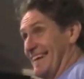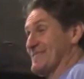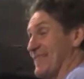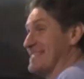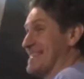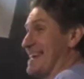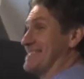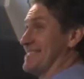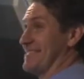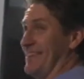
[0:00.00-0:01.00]
That's
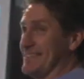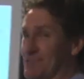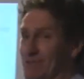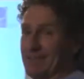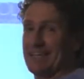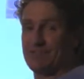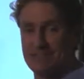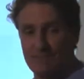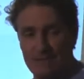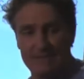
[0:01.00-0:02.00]
fantastic, guys. It's really
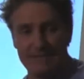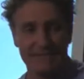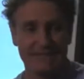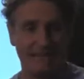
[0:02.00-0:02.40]
interesting because